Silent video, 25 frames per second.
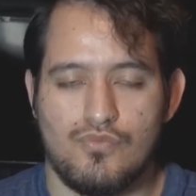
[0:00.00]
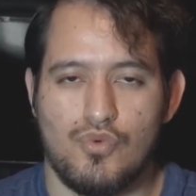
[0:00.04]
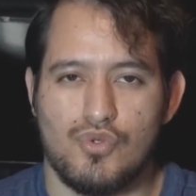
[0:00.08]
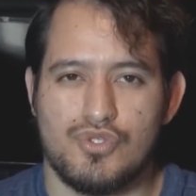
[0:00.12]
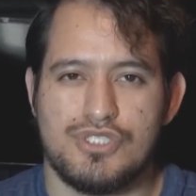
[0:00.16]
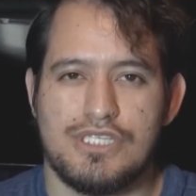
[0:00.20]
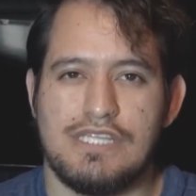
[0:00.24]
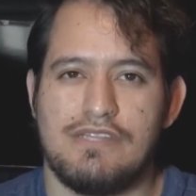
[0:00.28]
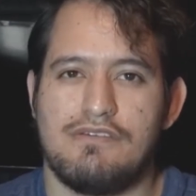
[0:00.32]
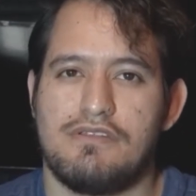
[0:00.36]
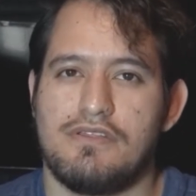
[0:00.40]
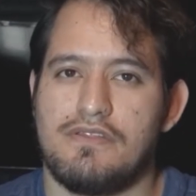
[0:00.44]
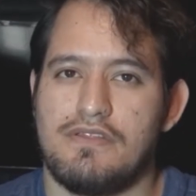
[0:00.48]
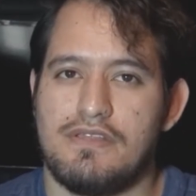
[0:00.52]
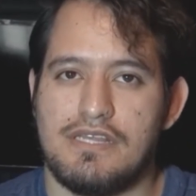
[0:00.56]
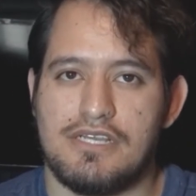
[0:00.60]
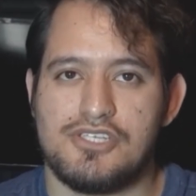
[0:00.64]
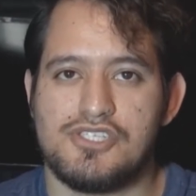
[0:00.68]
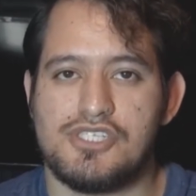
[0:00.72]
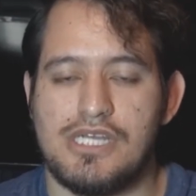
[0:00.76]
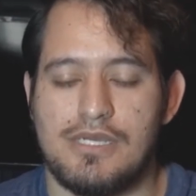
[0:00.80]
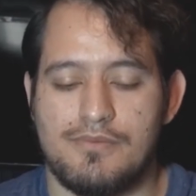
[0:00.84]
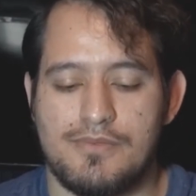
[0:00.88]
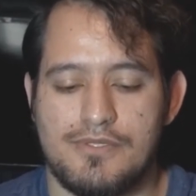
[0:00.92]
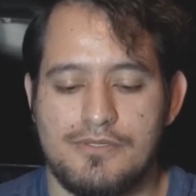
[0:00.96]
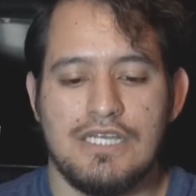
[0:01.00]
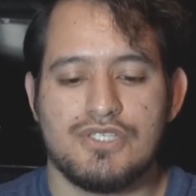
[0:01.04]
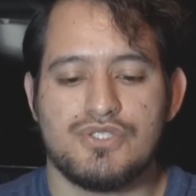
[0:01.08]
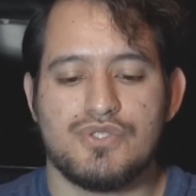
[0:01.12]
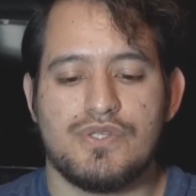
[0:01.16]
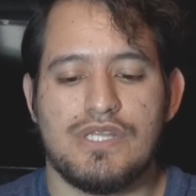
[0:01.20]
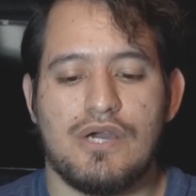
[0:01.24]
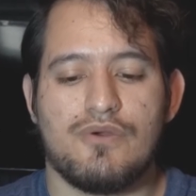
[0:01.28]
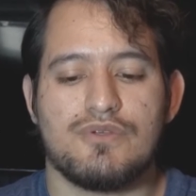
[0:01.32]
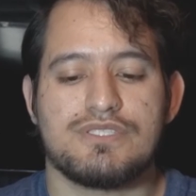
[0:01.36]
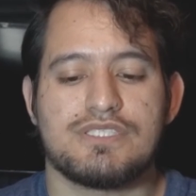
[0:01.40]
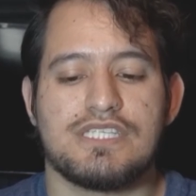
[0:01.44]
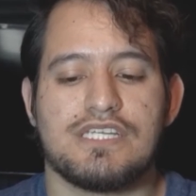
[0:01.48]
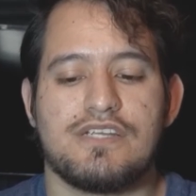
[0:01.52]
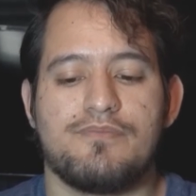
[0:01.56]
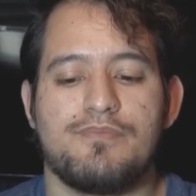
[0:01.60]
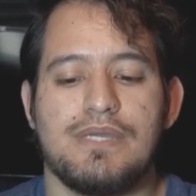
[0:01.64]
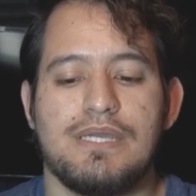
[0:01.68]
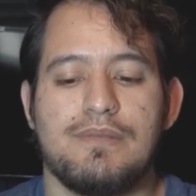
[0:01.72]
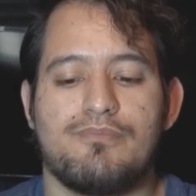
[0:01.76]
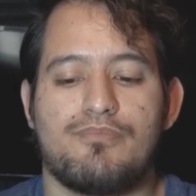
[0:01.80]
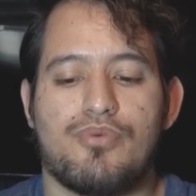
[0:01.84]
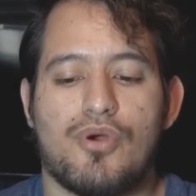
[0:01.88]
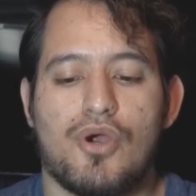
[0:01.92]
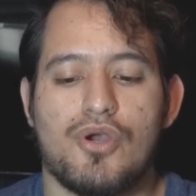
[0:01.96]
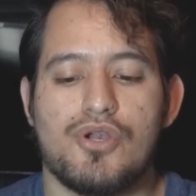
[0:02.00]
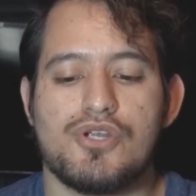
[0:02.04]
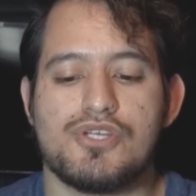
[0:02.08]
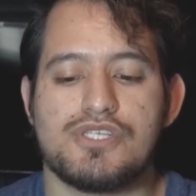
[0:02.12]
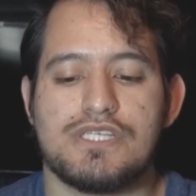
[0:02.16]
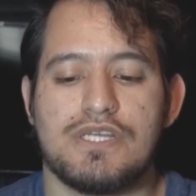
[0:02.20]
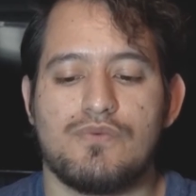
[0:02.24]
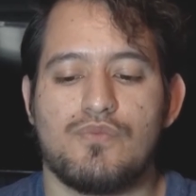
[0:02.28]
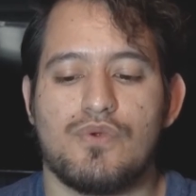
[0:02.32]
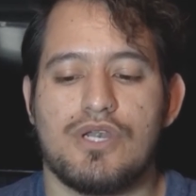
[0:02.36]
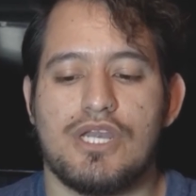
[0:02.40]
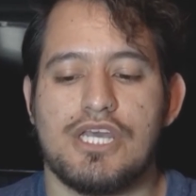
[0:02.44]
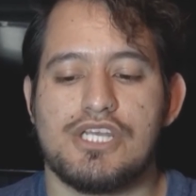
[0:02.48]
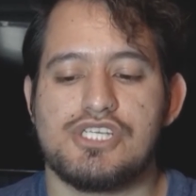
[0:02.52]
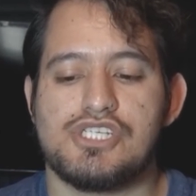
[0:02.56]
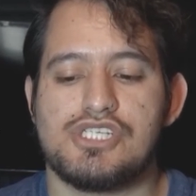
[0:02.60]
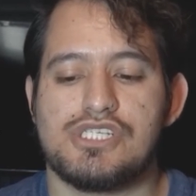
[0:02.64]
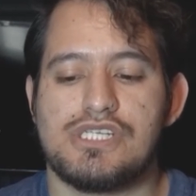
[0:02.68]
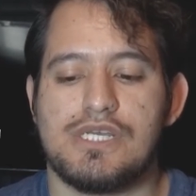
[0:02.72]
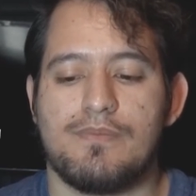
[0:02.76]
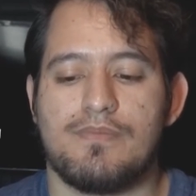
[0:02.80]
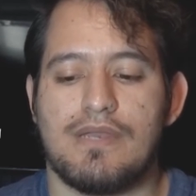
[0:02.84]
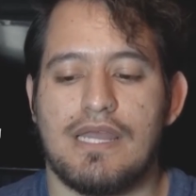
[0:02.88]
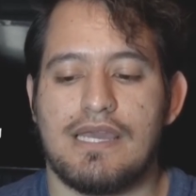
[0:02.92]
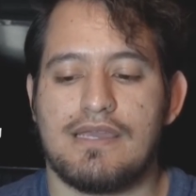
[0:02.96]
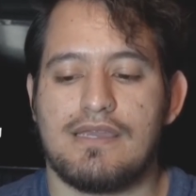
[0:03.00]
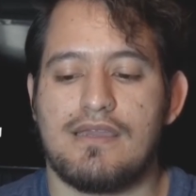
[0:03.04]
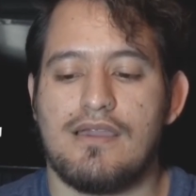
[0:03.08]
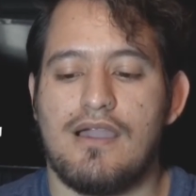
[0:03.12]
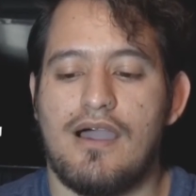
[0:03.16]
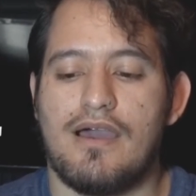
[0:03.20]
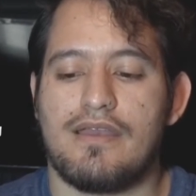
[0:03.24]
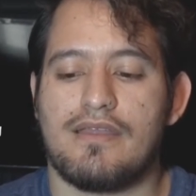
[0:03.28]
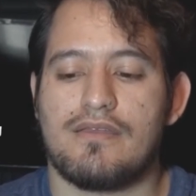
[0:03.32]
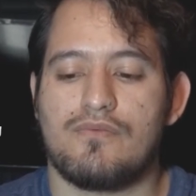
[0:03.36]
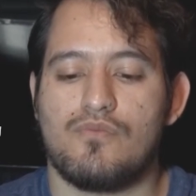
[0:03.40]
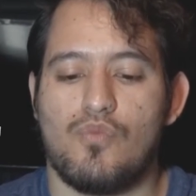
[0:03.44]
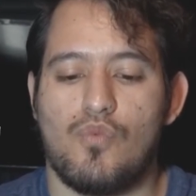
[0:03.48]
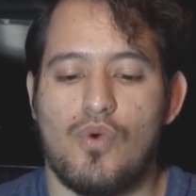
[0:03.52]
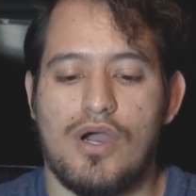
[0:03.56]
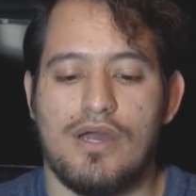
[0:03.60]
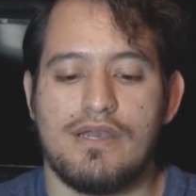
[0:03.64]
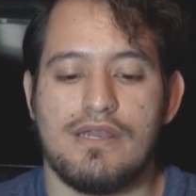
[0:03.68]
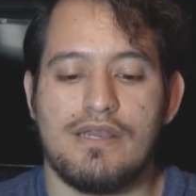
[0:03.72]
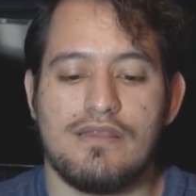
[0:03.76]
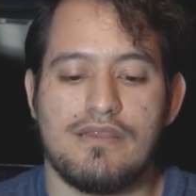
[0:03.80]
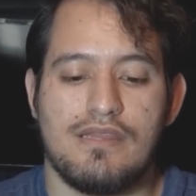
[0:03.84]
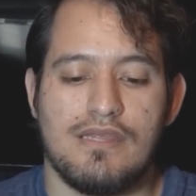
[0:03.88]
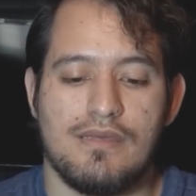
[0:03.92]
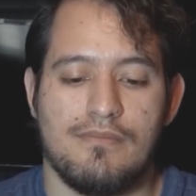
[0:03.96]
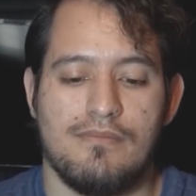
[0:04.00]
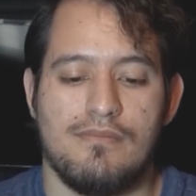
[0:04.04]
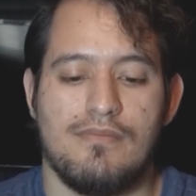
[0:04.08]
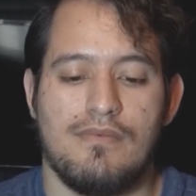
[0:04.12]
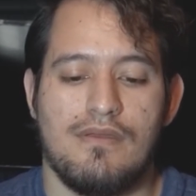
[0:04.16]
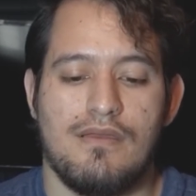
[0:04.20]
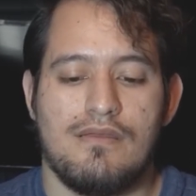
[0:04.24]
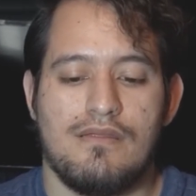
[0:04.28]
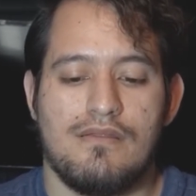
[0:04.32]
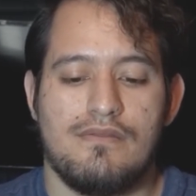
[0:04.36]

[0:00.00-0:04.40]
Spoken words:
We'll see that in the next chapter. So now instead of being partners in relationship like God wanted them,